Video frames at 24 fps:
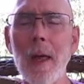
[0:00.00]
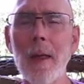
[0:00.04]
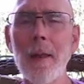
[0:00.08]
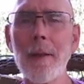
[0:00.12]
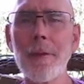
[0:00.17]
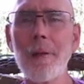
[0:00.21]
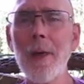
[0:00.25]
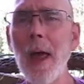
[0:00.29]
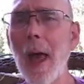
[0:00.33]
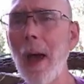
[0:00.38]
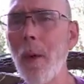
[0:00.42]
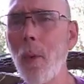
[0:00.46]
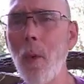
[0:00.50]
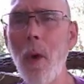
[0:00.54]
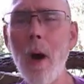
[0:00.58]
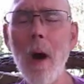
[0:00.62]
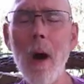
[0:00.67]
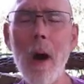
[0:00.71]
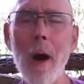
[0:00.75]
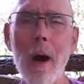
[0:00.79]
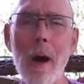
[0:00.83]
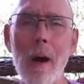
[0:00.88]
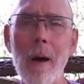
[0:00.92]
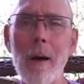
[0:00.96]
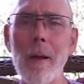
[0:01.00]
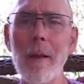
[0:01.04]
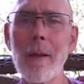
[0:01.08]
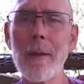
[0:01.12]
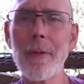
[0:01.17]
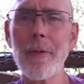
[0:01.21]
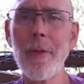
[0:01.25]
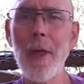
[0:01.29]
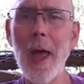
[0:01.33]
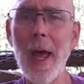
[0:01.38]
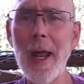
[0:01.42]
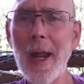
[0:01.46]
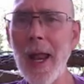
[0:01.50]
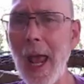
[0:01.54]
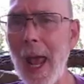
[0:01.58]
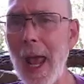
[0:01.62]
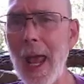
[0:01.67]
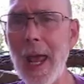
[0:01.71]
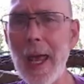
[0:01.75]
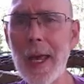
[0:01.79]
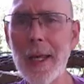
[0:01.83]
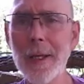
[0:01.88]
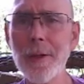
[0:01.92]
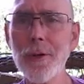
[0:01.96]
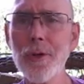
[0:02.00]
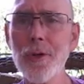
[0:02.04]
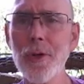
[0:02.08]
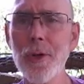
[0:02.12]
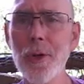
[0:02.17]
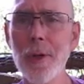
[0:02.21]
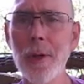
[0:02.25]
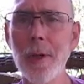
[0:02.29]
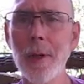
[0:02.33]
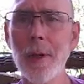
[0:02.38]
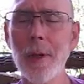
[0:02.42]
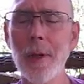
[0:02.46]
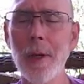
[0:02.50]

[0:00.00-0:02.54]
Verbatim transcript: that wall, that hedge,